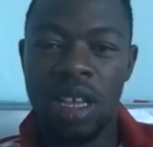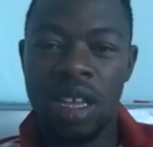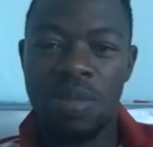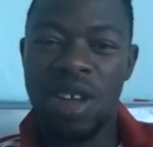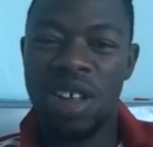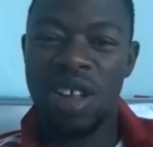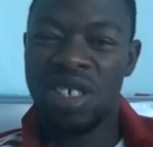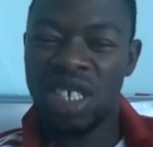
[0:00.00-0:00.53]

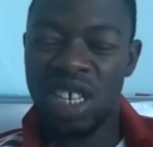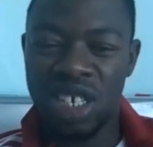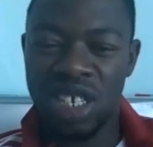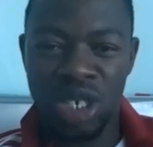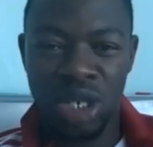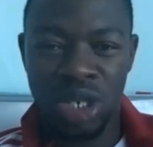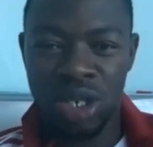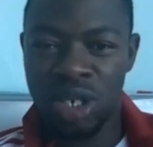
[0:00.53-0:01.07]
email
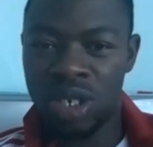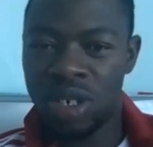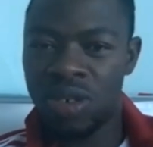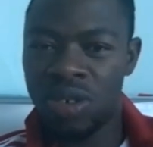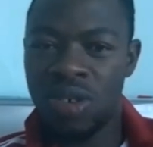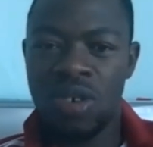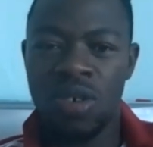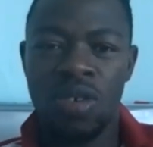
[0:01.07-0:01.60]
signature,
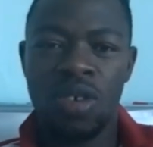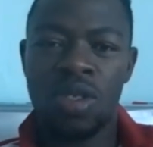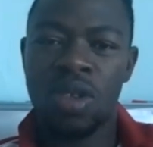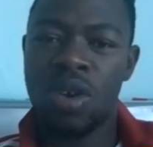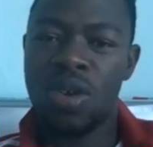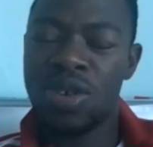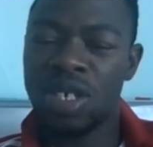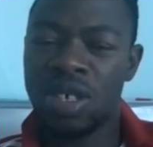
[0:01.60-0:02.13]

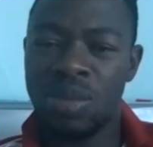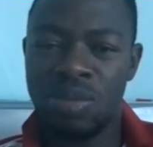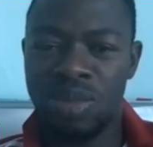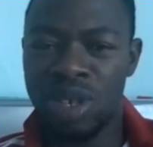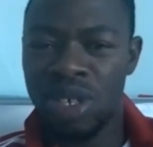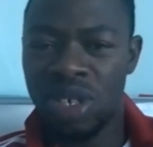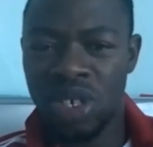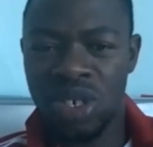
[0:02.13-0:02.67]
throwing some
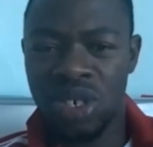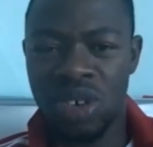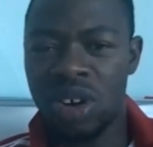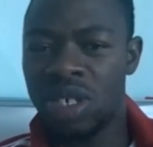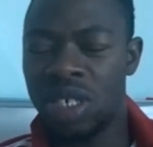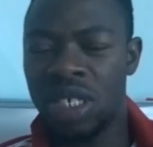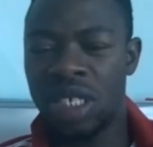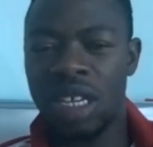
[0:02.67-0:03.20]
business
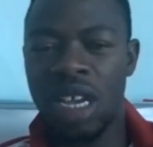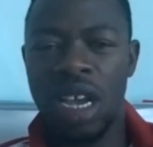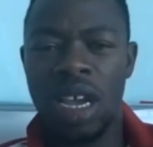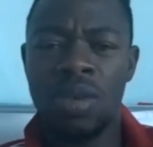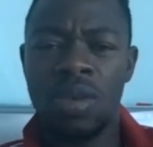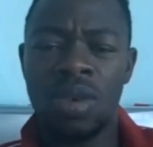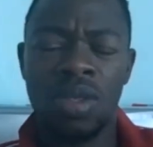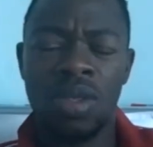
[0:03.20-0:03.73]
card
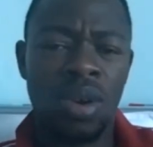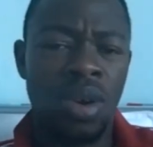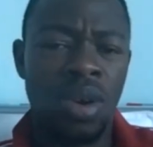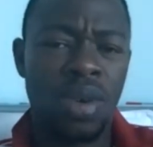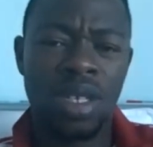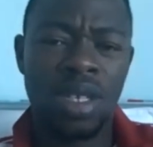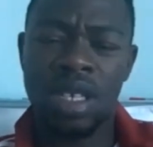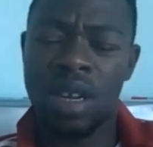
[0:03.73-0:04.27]
design, we're
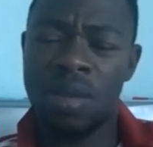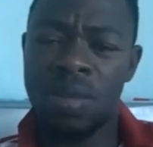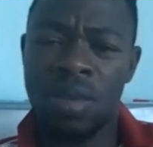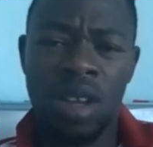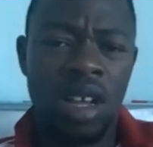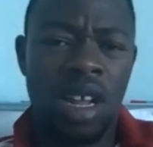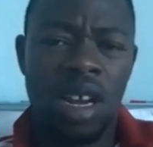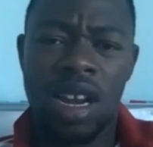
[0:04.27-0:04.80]
throwing some
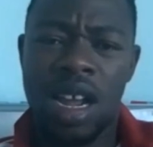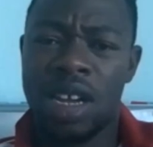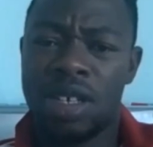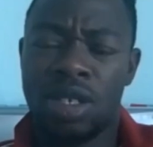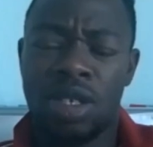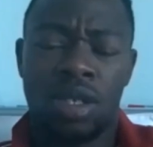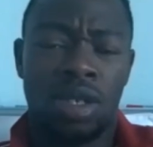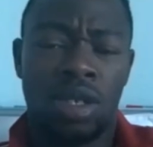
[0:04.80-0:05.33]
like
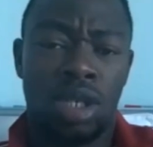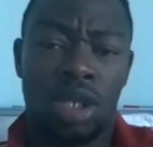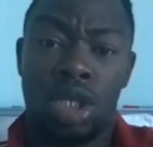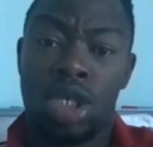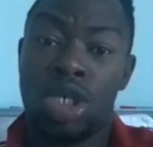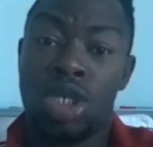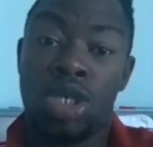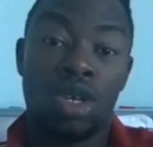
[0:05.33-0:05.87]

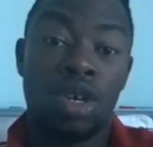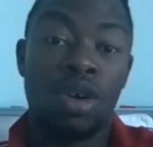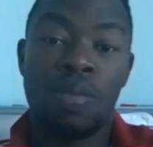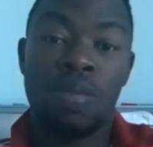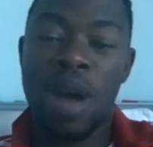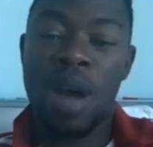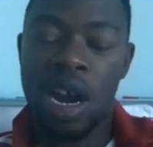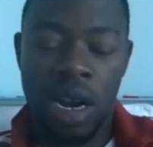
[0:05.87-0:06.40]
t-shirt
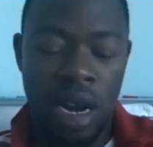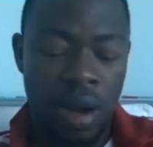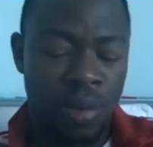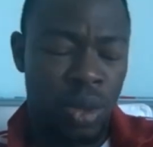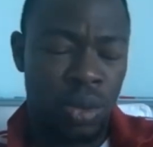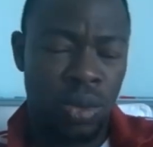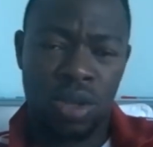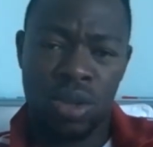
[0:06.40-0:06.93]

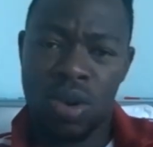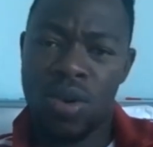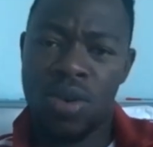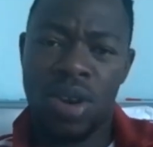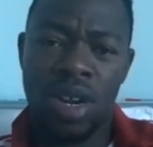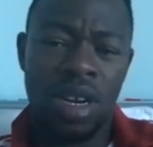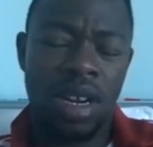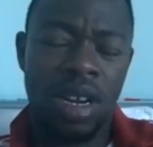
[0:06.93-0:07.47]
mockups, we're
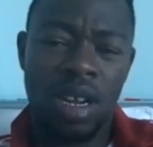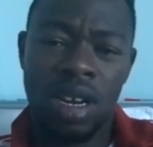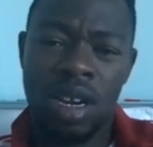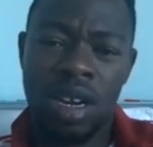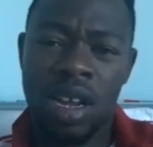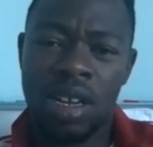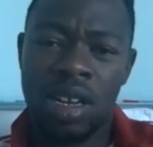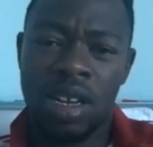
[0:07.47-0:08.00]
throwing
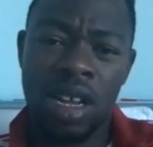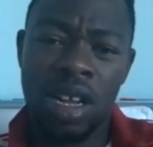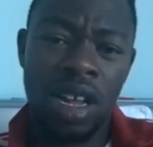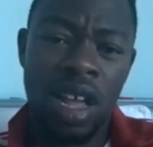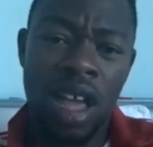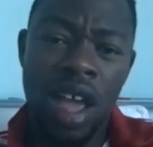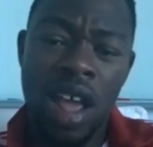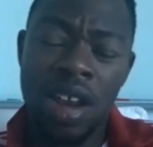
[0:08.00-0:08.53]
like
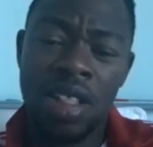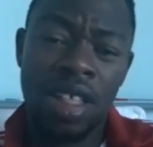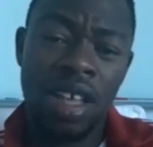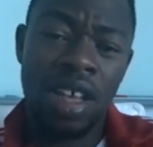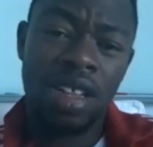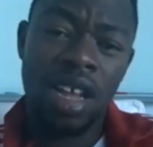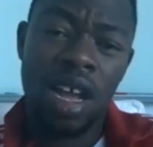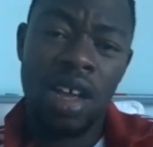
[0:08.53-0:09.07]

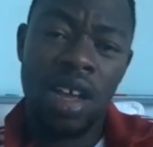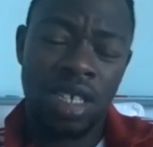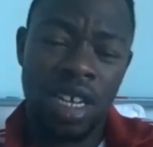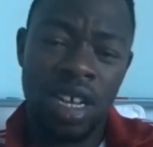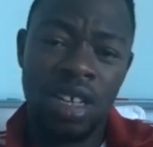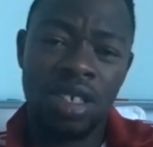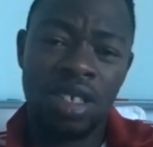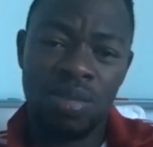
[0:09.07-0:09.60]
anything that
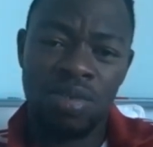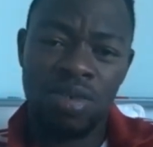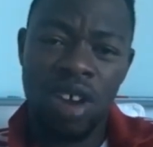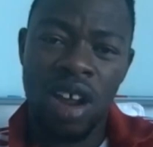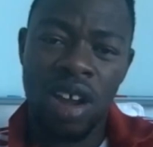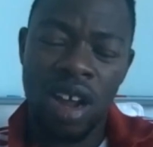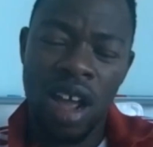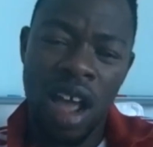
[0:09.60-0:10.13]
entails the
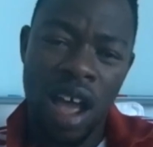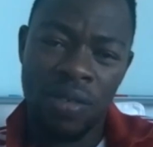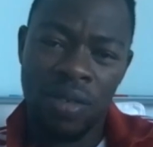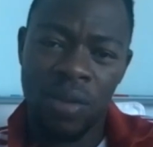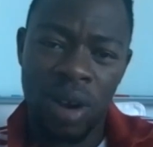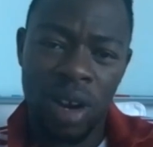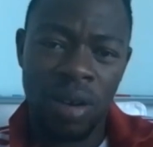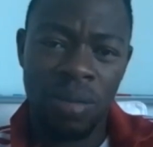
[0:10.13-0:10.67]
brand. I have
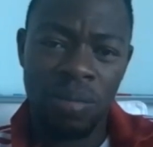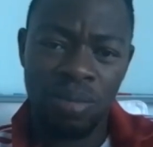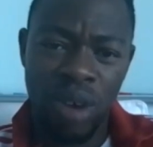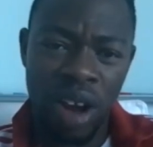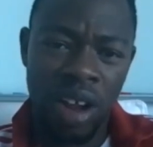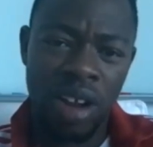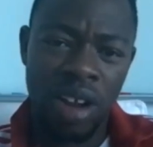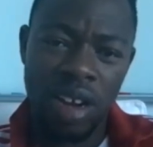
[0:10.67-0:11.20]
well
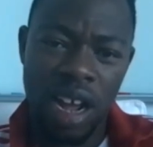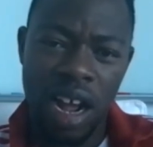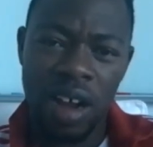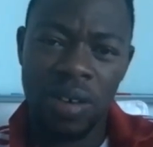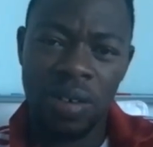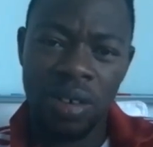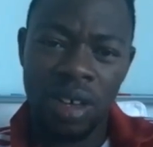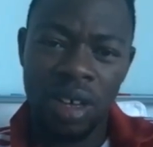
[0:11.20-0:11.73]
breaking down,